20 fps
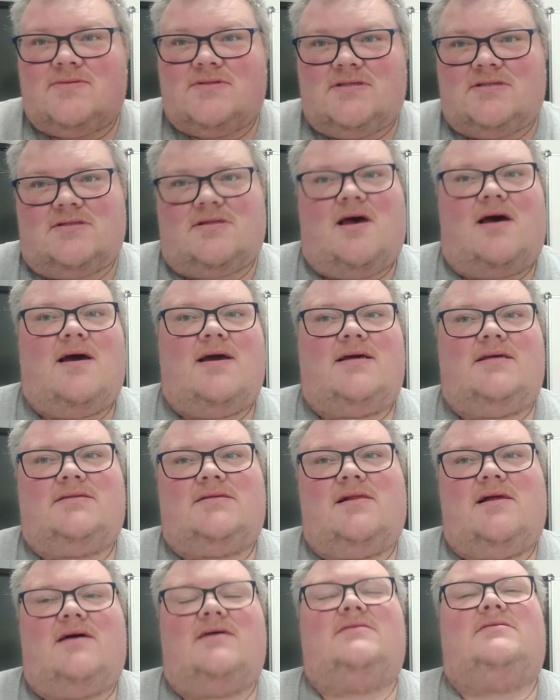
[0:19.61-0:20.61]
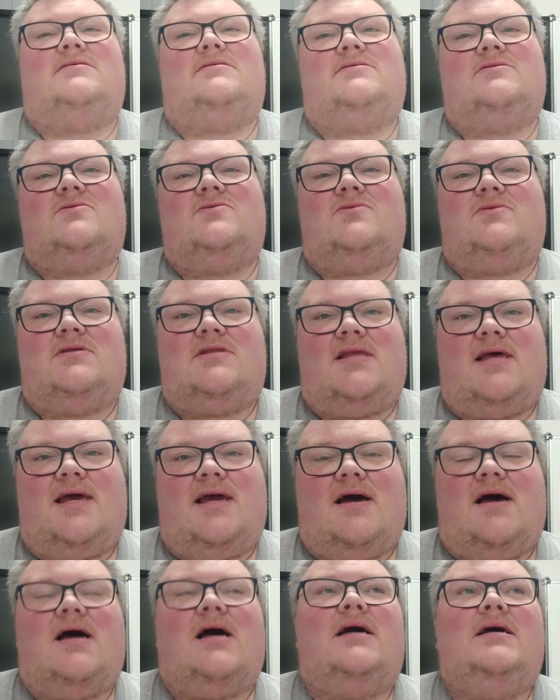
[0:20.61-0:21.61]
which is the highest class at school, and
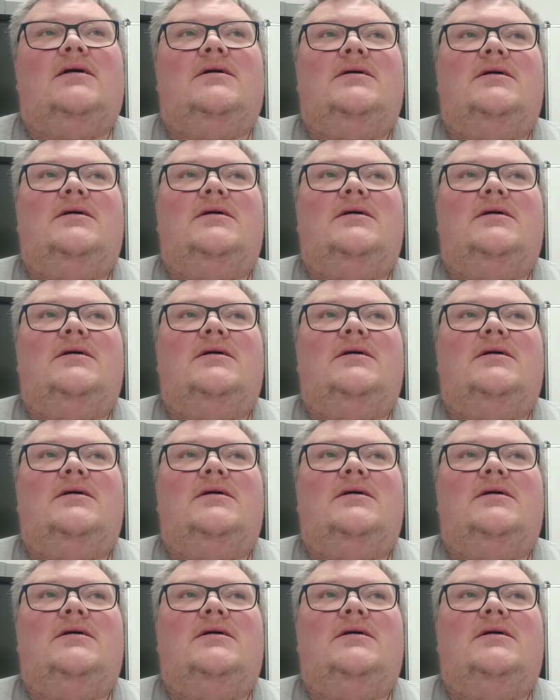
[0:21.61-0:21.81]
they are